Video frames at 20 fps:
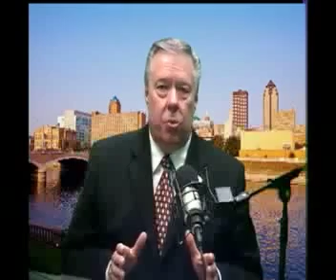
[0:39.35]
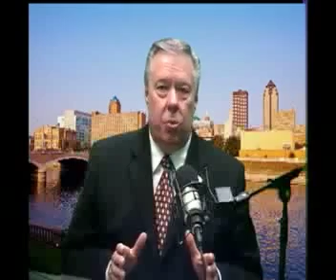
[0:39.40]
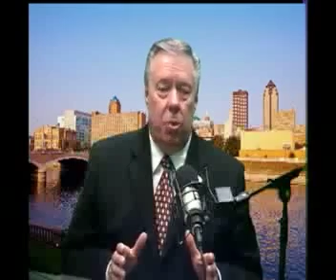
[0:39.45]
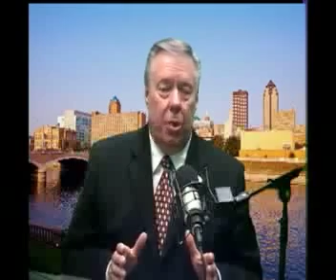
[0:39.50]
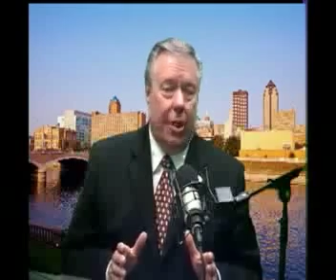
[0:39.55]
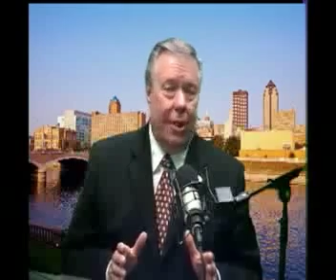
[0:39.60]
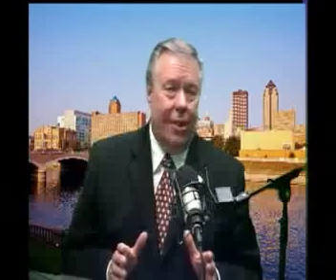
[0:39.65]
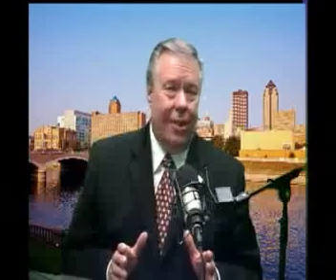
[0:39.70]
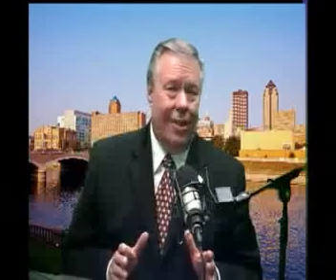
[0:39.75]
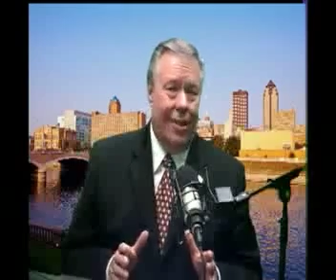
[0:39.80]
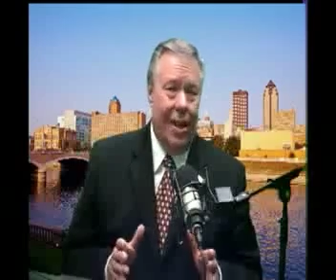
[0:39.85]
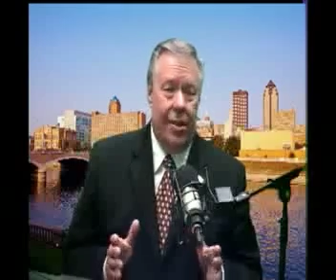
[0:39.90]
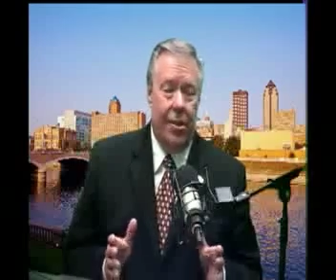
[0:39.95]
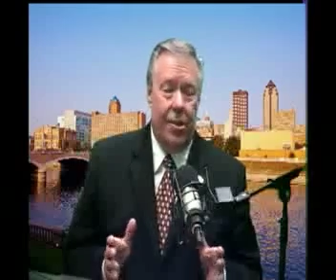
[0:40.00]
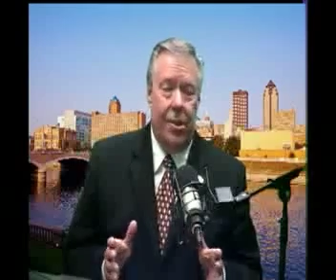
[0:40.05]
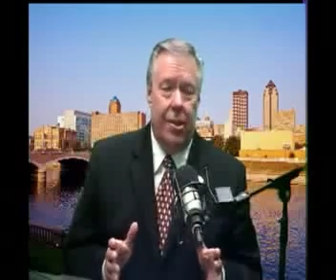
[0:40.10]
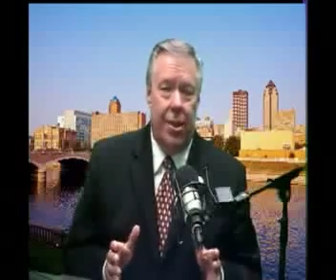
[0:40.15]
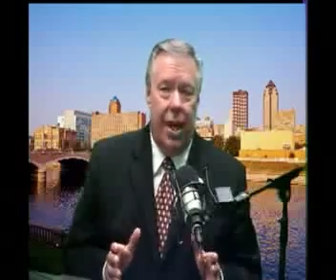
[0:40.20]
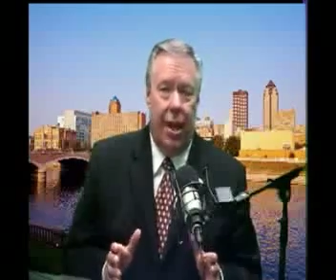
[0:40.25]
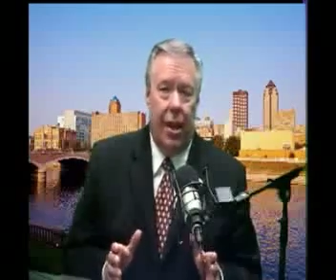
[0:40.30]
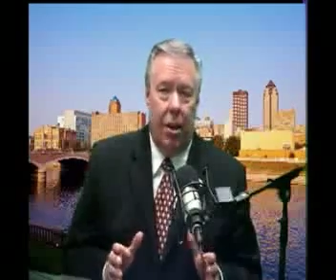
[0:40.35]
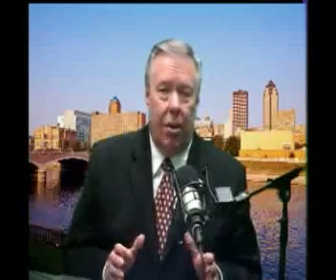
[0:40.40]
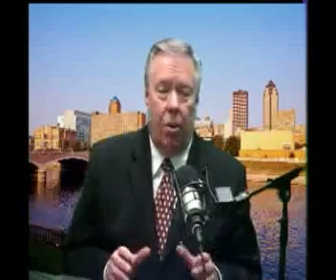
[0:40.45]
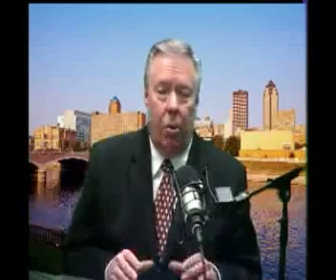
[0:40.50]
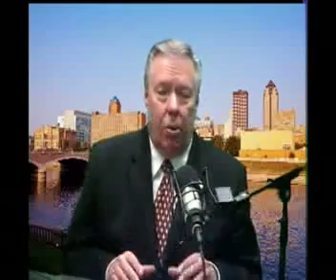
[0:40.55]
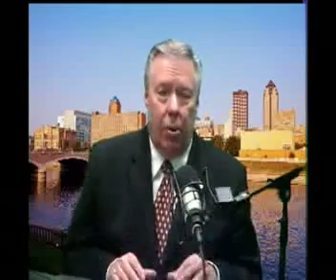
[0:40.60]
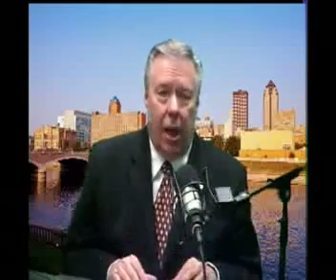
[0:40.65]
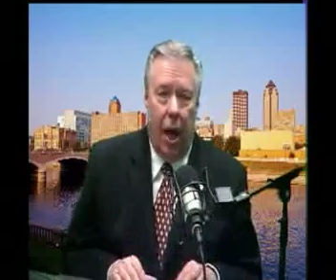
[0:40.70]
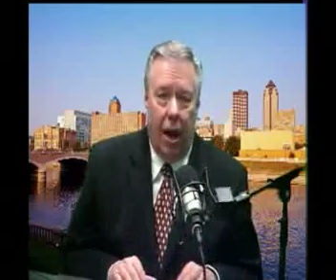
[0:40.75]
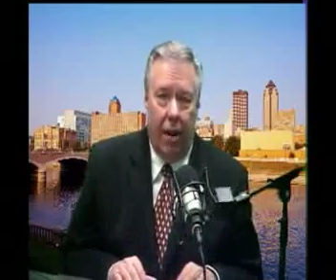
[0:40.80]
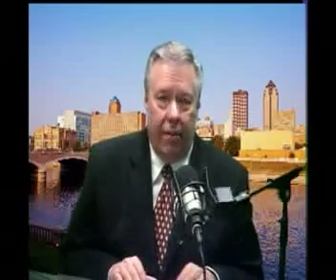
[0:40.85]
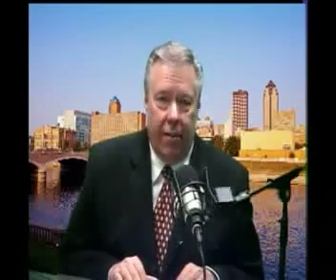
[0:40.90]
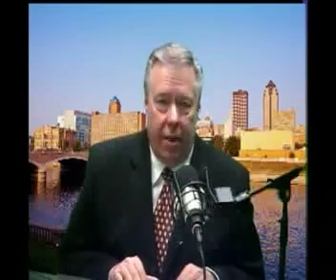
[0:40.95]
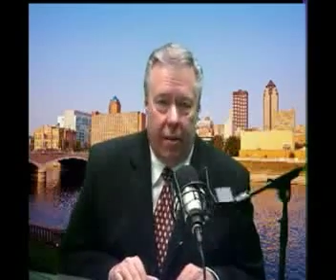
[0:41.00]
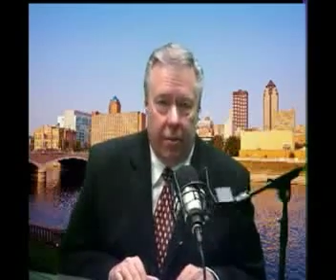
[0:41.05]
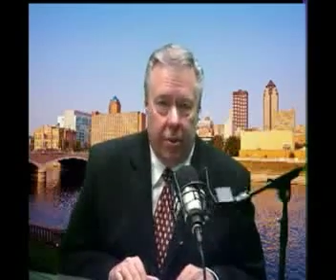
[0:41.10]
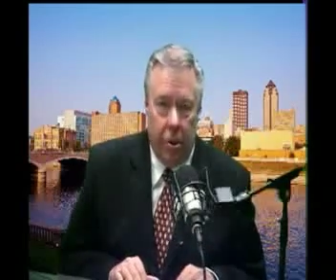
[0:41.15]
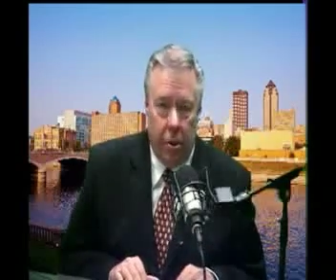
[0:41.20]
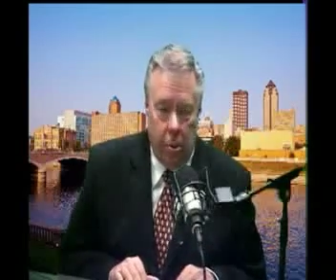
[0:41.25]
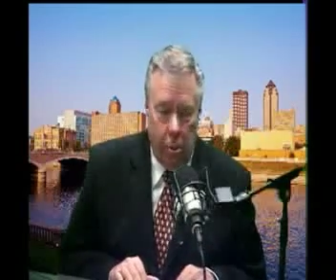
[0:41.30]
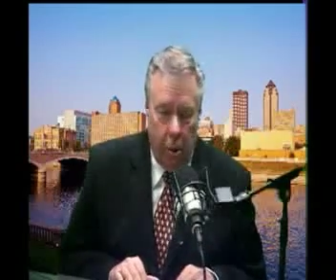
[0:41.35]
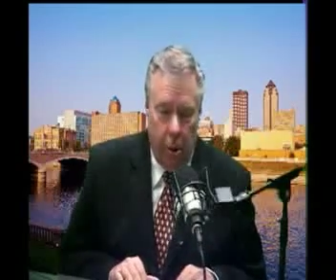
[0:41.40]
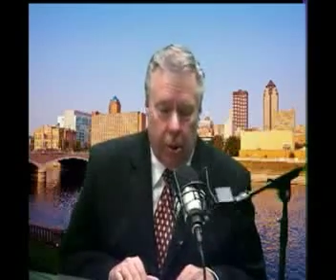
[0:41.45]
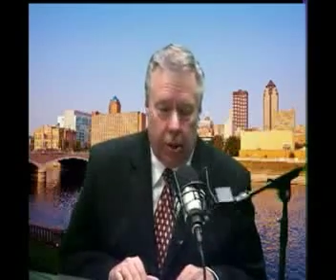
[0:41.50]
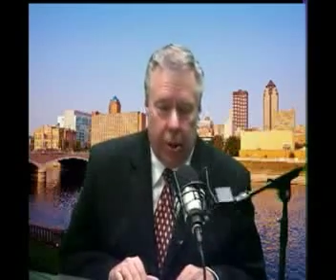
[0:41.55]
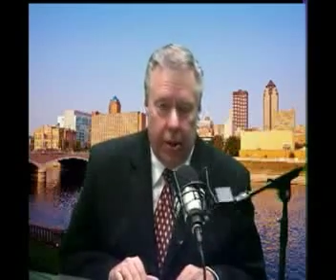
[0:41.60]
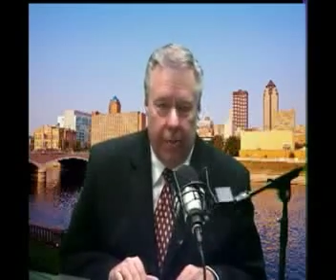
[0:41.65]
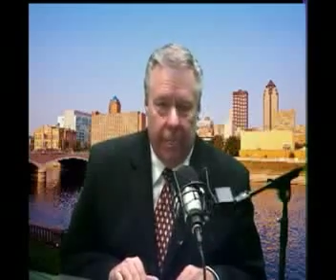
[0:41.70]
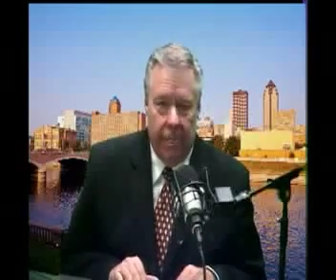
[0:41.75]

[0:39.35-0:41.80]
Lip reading: what doesn't take a whole lot of effort or work.